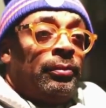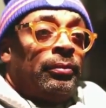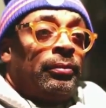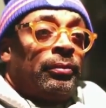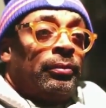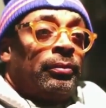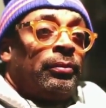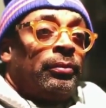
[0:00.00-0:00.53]

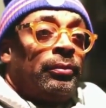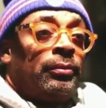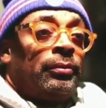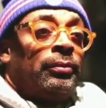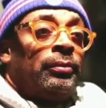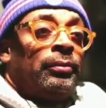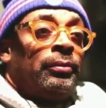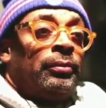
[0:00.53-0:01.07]

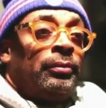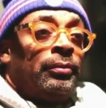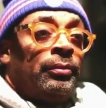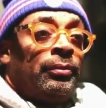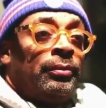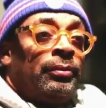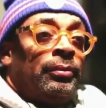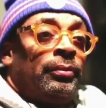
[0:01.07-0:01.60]

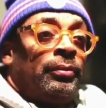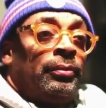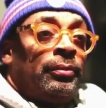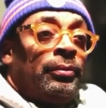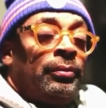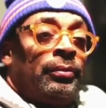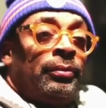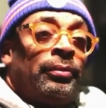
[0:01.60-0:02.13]

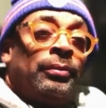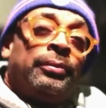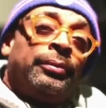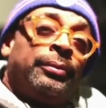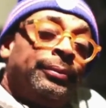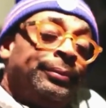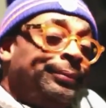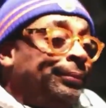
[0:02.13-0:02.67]

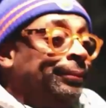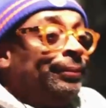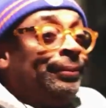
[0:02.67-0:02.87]
(silence)